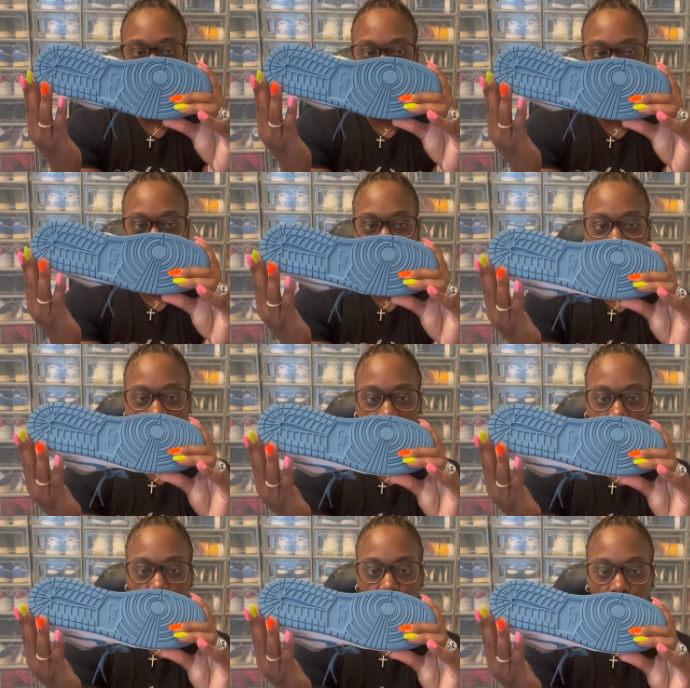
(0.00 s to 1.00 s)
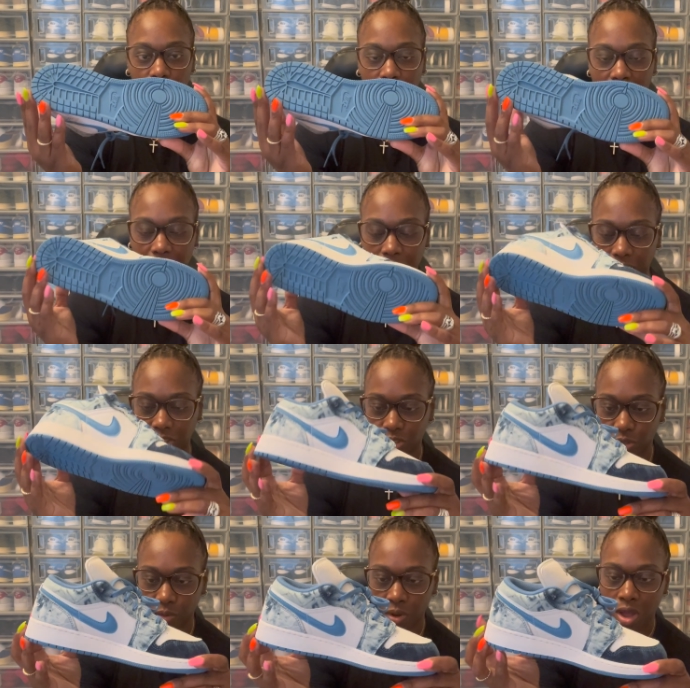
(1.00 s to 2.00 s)
North Carolina blue on the bottom of the
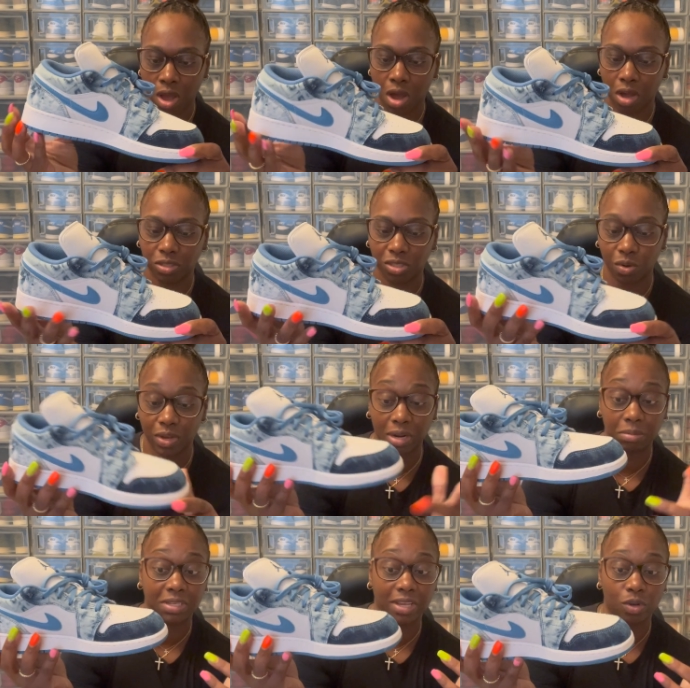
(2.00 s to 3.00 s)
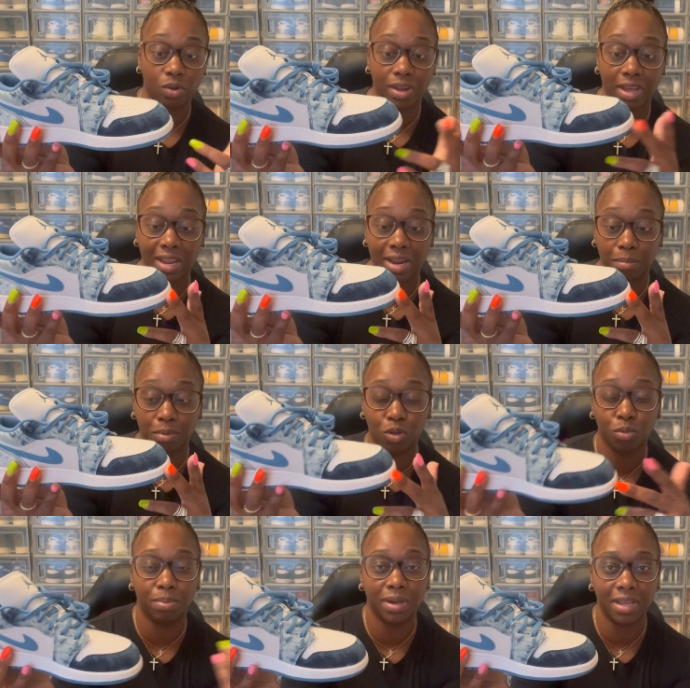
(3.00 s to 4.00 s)
shoe. Also, and I'm saying North Carolina
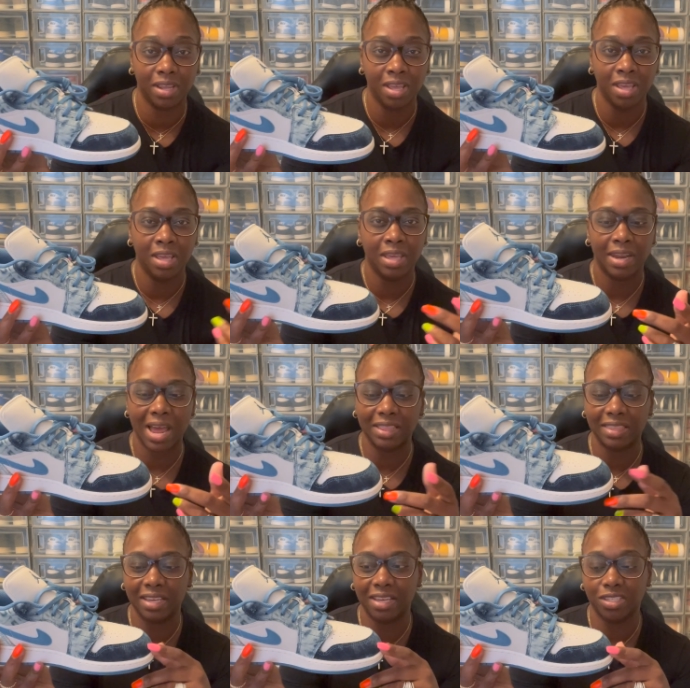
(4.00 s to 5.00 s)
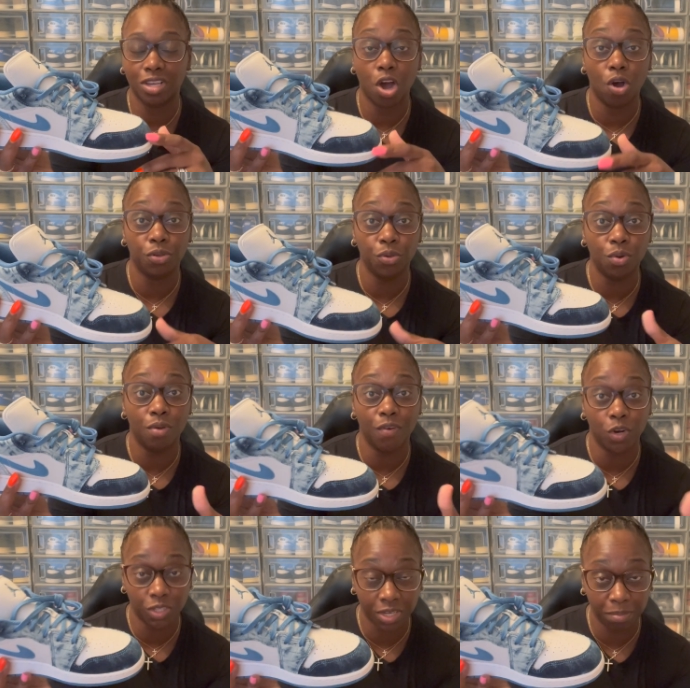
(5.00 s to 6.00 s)
blue, but I think it's called
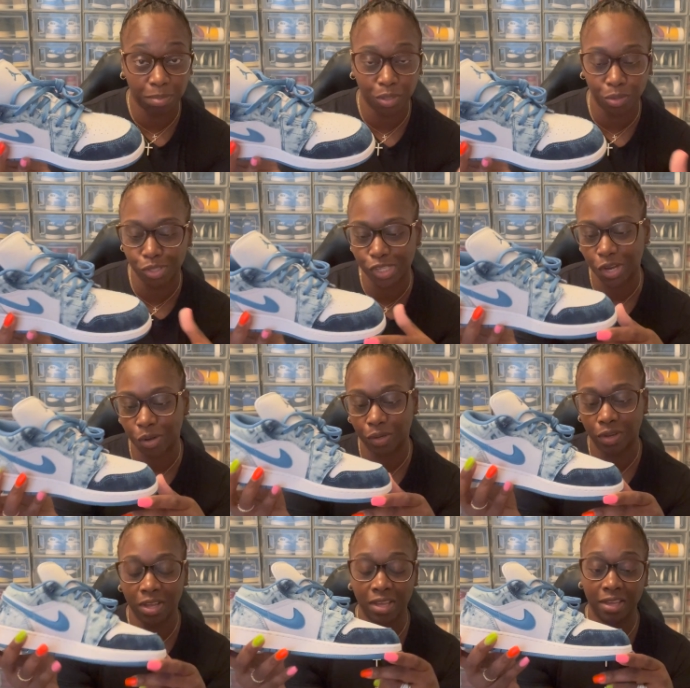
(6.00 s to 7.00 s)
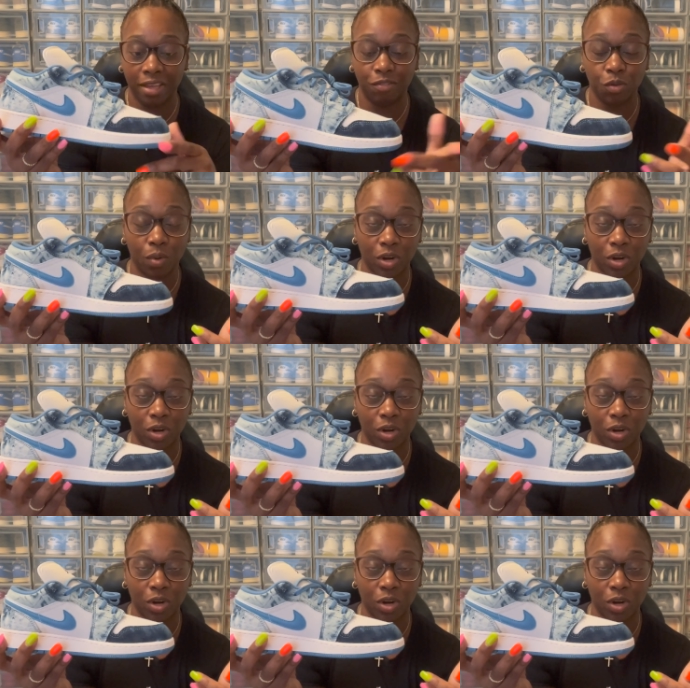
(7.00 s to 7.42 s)
university blue. So if you want